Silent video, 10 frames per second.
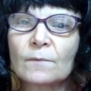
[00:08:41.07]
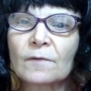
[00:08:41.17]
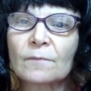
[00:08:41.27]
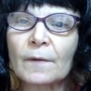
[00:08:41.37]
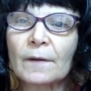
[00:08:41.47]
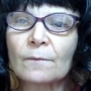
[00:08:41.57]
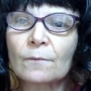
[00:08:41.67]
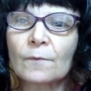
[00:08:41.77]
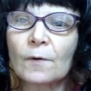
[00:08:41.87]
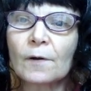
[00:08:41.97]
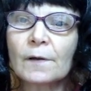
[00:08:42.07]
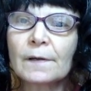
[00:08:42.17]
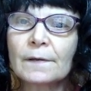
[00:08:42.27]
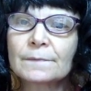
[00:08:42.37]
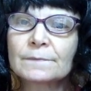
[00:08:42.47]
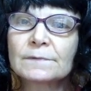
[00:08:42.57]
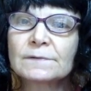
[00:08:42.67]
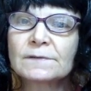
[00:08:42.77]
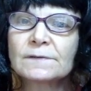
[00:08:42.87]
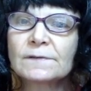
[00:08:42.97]
with my rook.
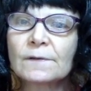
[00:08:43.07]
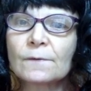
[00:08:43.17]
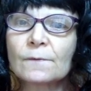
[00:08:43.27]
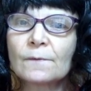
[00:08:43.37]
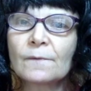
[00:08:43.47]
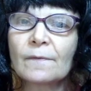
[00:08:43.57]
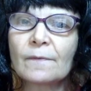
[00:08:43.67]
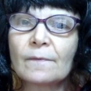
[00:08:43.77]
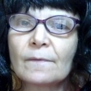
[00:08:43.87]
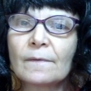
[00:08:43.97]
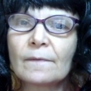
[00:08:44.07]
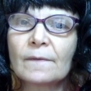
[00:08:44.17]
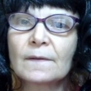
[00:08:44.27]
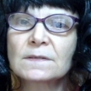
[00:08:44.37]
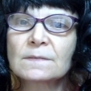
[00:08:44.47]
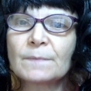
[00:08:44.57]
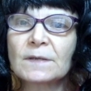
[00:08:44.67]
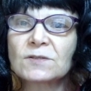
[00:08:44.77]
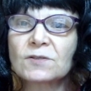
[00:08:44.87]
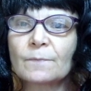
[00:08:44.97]
So this
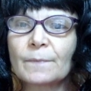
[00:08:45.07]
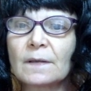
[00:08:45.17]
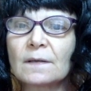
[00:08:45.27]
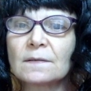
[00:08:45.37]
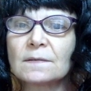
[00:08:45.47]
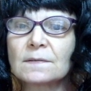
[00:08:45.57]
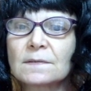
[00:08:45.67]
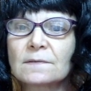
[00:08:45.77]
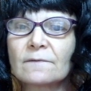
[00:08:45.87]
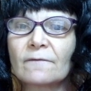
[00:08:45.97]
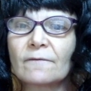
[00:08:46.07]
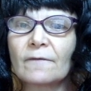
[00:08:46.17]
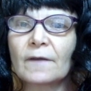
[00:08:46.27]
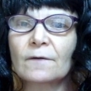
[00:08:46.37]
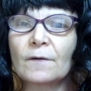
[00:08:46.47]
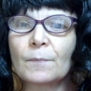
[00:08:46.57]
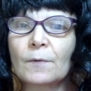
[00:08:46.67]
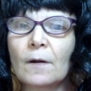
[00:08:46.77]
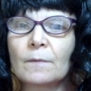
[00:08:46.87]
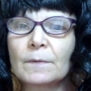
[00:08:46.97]
bishop is very
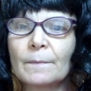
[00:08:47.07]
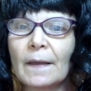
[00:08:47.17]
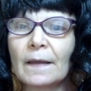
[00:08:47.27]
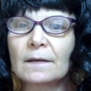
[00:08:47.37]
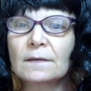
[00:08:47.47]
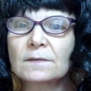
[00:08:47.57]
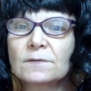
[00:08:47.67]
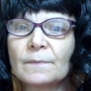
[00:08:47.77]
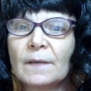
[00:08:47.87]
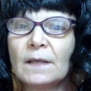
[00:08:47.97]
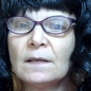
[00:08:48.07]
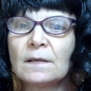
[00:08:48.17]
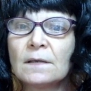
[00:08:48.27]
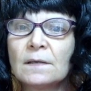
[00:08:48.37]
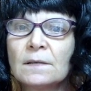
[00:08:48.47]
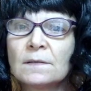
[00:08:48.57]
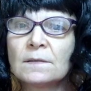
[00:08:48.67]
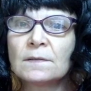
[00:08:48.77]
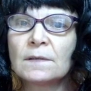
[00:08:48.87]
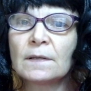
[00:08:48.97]
problematic to me.
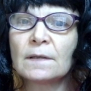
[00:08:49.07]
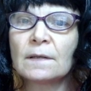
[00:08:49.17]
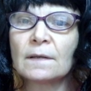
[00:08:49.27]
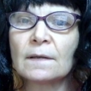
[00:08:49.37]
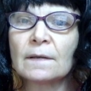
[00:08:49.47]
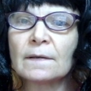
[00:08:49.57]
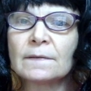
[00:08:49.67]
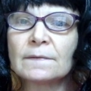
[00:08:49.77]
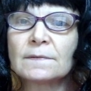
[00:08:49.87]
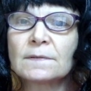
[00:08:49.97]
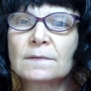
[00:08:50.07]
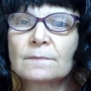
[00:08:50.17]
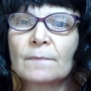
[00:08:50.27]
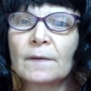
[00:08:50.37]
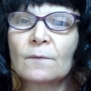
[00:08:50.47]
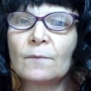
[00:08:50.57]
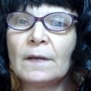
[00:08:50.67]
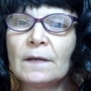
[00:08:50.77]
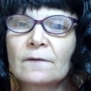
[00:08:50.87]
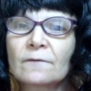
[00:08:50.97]
And my
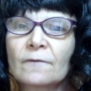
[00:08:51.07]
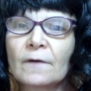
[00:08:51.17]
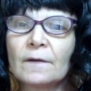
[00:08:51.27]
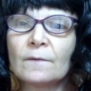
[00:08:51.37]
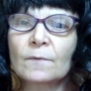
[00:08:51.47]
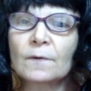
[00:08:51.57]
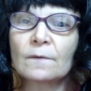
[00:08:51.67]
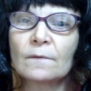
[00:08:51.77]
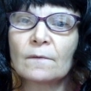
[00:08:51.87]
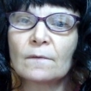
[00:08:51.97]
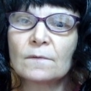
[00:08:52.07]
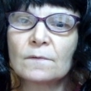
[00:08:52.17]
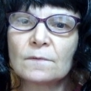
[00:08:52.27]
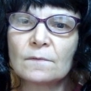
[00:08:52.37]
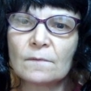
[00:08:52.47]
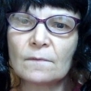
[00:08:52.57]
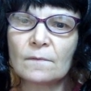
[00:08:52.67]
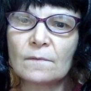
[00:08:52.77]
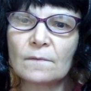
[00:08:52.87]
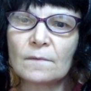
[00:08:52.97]
queen is fine where
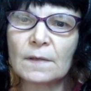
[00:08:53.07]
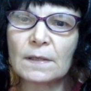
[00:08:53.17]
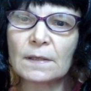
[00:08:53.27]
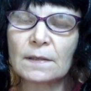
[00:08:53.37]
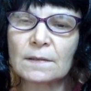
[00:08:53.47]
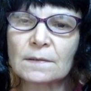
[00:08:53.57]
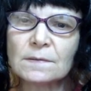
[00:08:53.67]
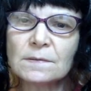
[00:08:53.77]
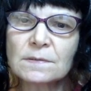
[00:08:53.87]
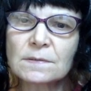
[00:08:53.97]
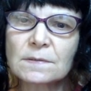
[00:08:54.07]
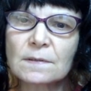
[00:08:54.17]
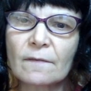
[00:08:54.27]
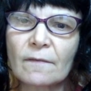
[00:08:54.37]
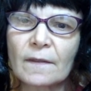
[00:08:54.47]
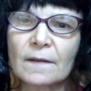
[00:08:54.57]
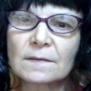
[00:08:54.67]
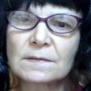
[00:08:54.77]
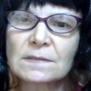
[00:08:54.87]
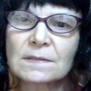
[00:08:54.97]
it is.
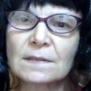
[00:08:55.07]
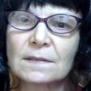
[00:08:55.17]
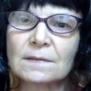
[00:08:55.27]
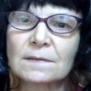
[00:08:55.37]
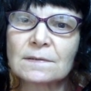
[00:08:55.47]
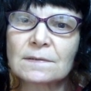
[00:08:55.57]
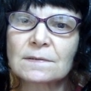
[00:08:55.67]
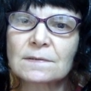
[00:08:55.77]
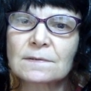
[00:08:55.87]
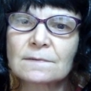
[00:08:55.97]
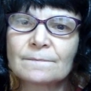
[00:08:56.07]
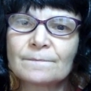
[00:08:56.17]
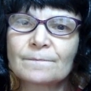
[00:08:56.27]
This is,